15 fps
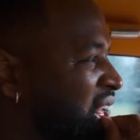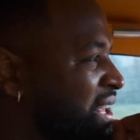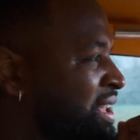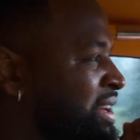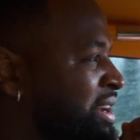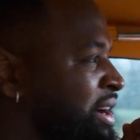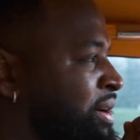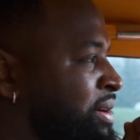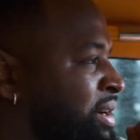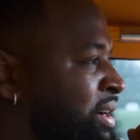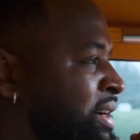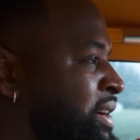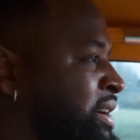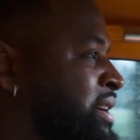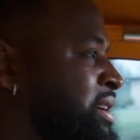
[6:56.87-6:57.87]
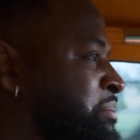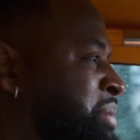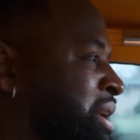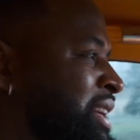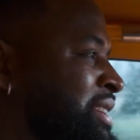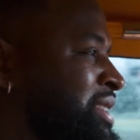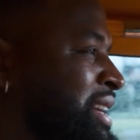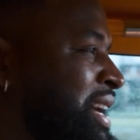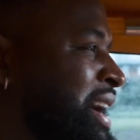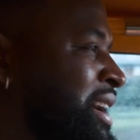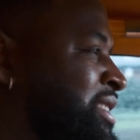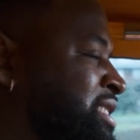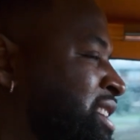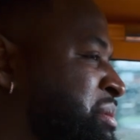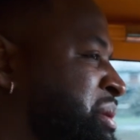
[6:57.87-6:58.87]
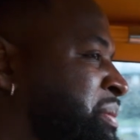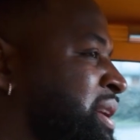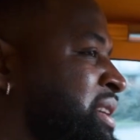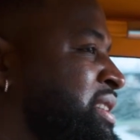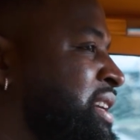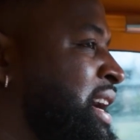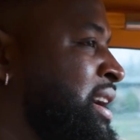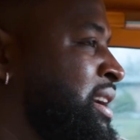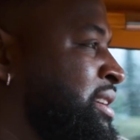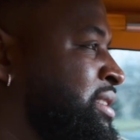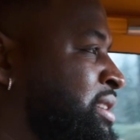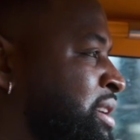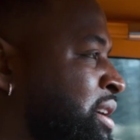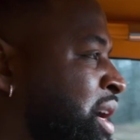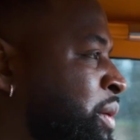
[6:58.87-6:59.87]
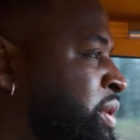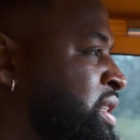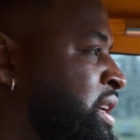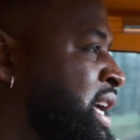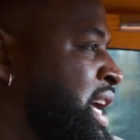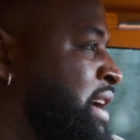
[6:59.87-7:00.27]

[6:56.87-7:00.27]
you know, Balenciaga is gonna be Balenciaga, you know, always gonna